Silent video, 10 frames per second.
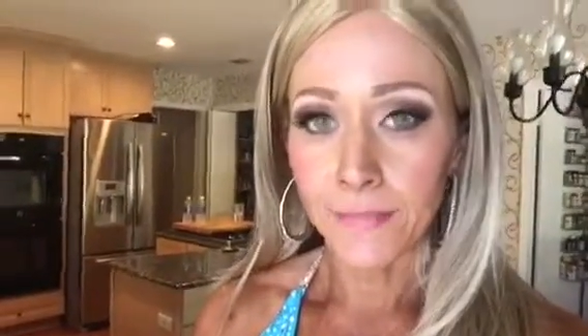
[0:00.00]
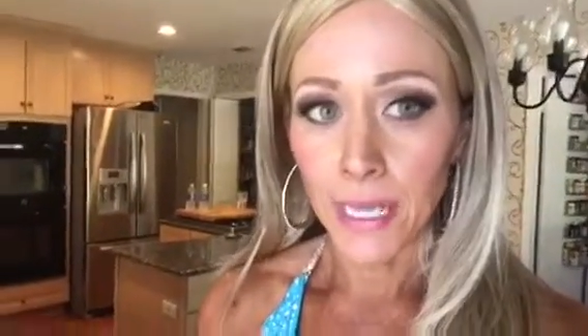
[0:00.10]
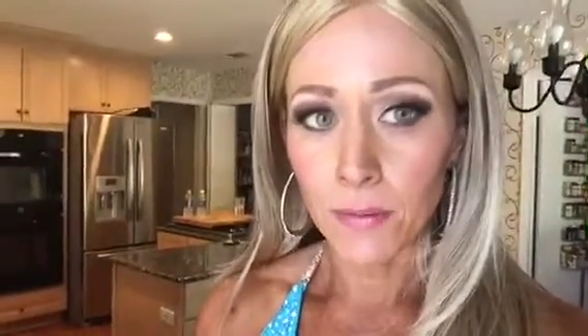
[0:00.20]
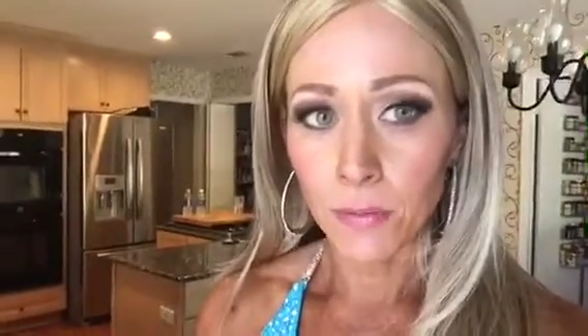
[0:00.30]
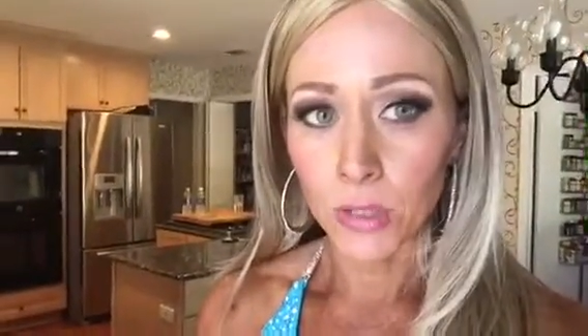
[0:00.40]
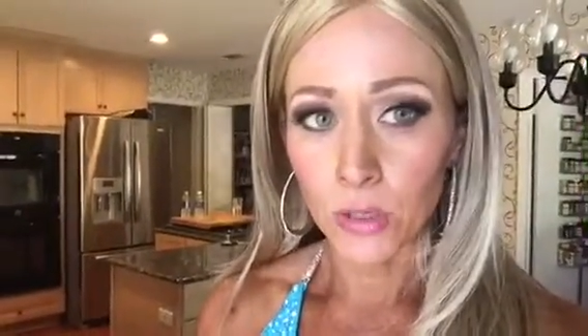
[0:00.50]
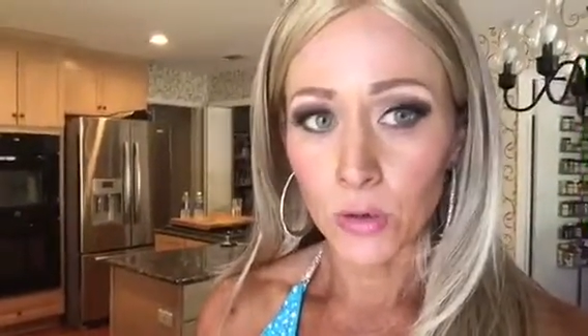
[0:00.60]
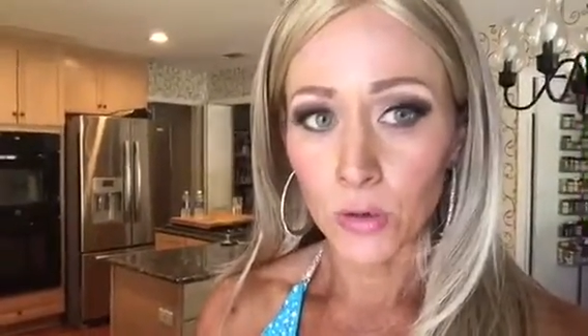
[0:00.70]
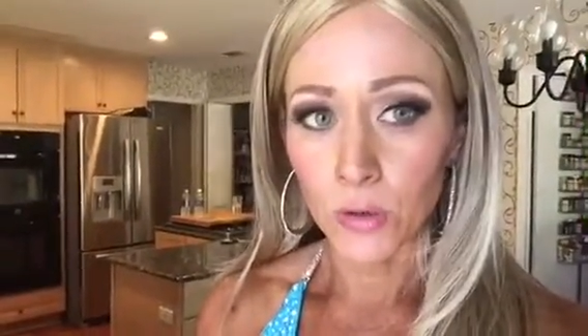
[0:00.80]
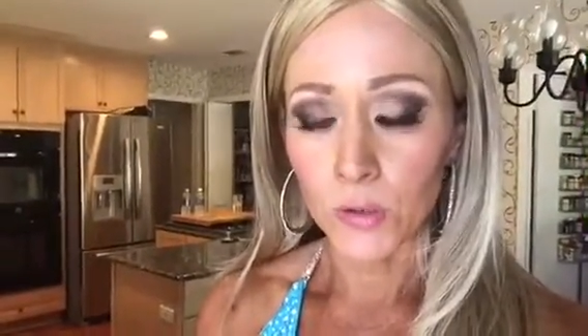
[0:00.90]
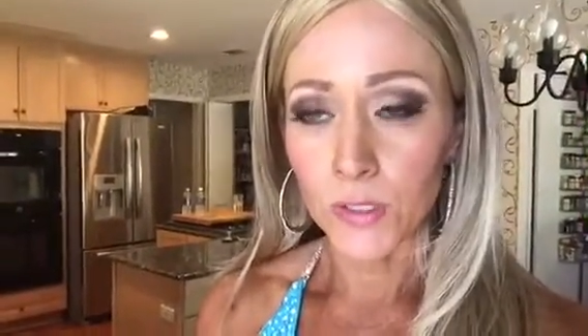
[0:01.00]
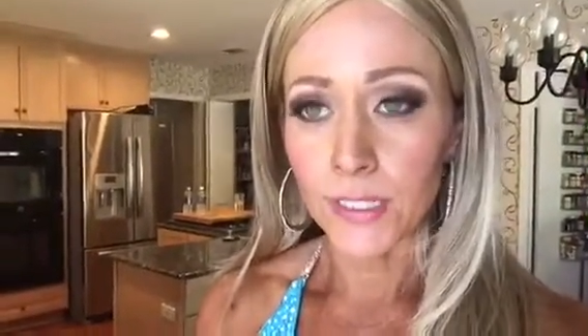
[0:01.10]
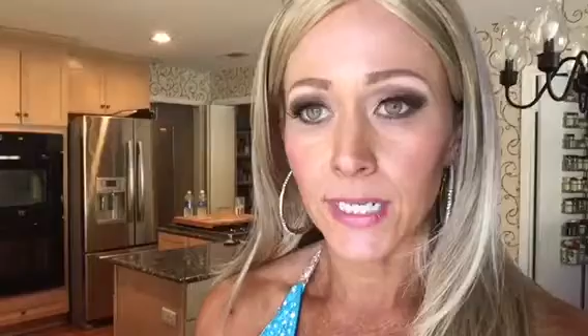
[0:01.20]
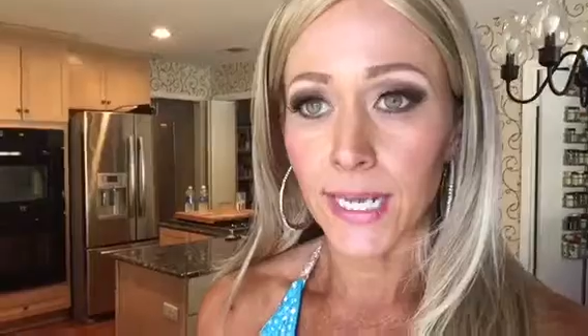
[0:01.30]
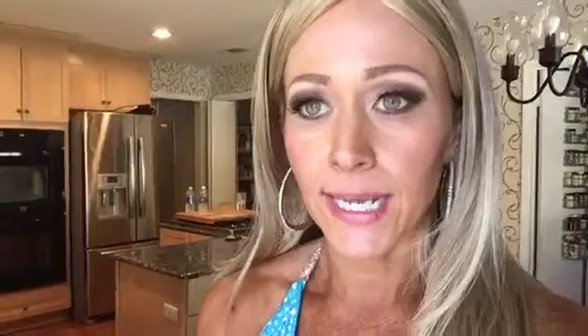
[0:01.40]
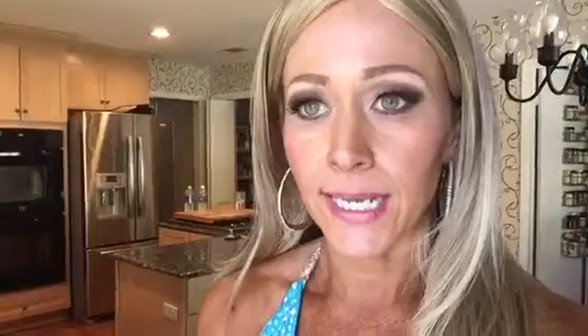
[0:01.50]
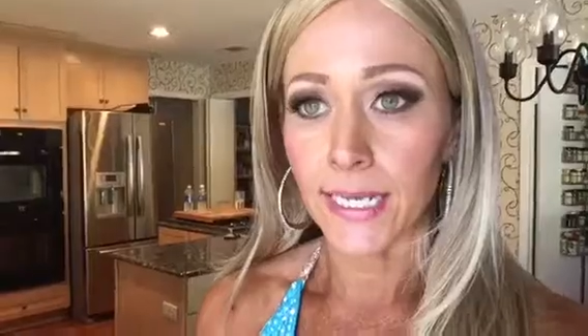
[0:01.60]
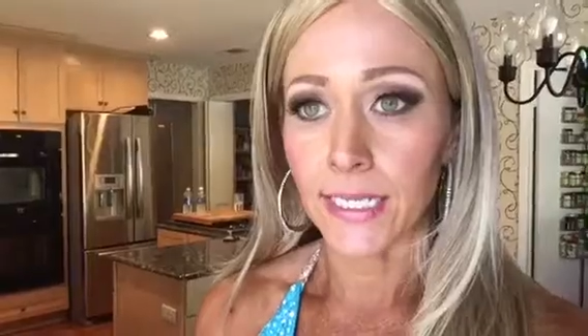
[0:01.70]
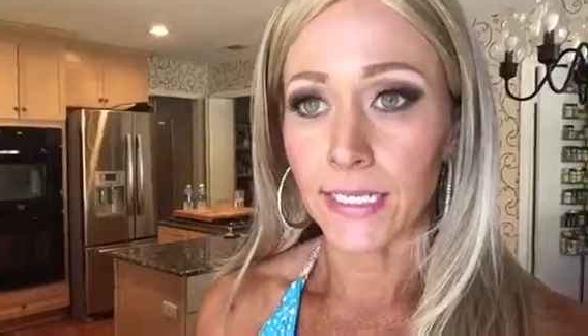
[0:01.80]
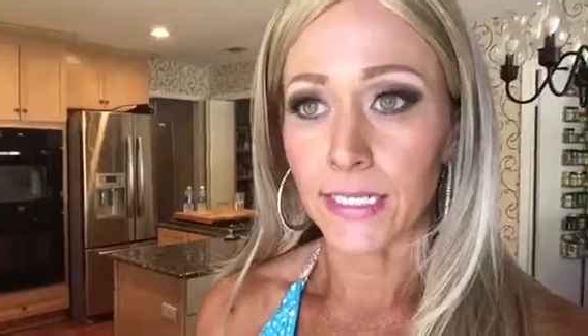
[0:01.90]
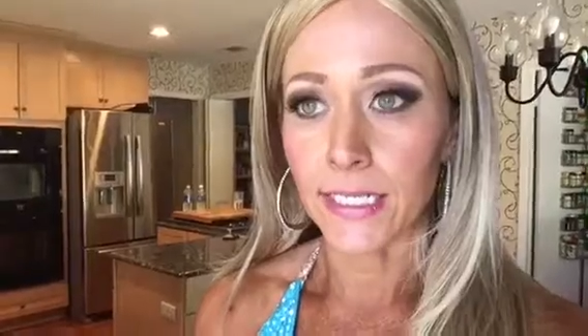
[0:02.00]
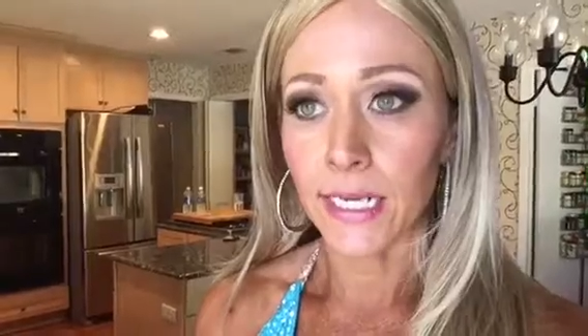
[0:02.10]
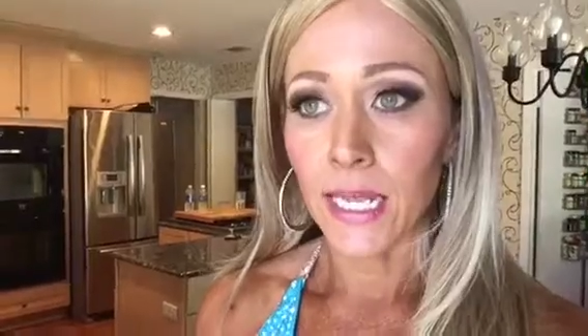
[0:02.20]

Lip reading: came home with the girls, and